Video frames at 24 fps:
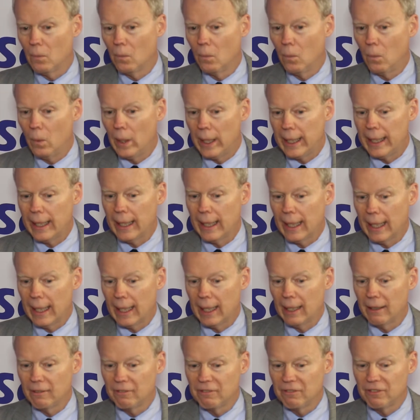We
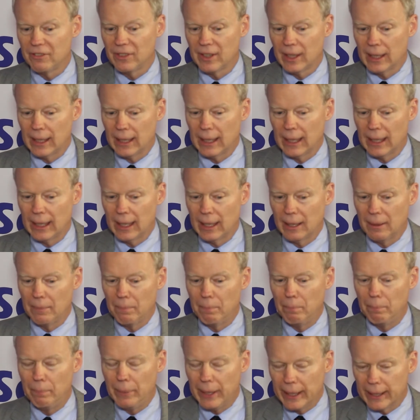have
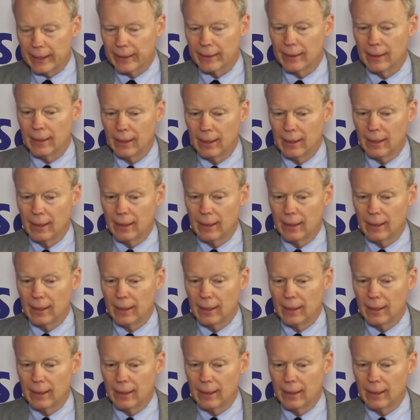been